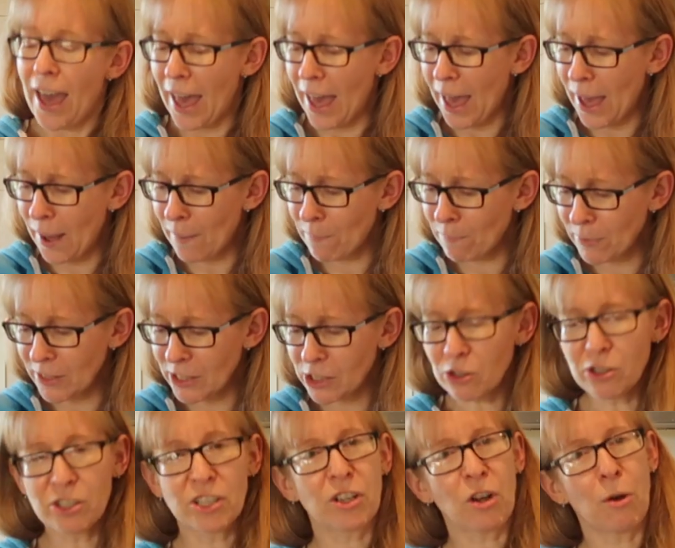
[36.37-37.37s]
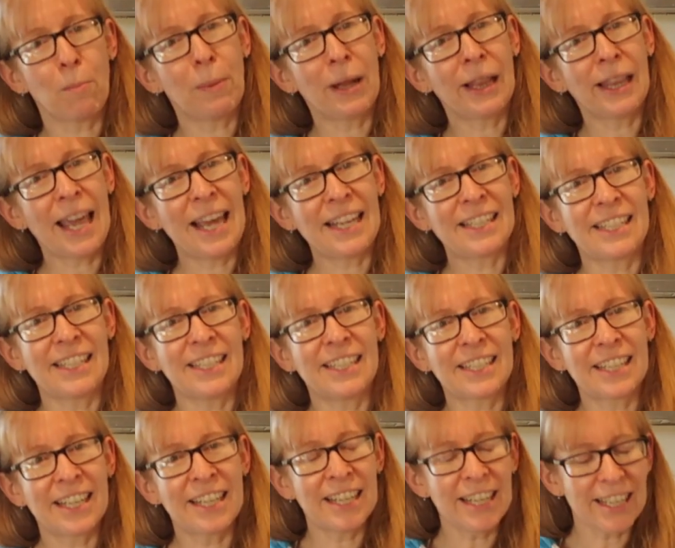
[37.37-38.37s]
It's also got
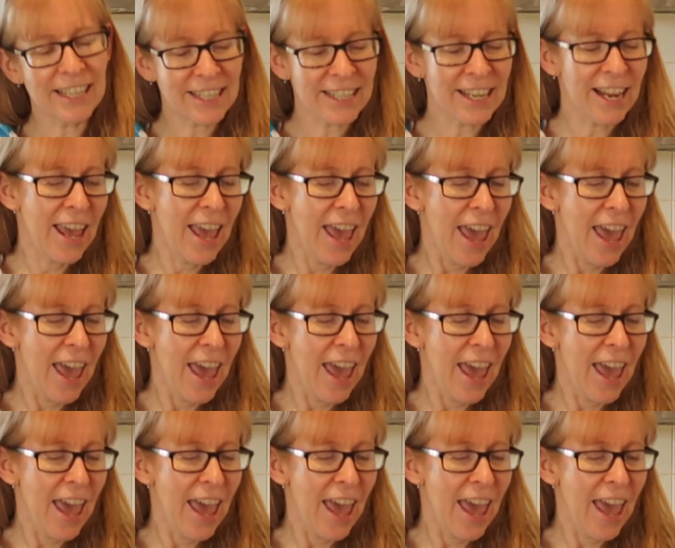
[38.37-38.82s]
molasses in it.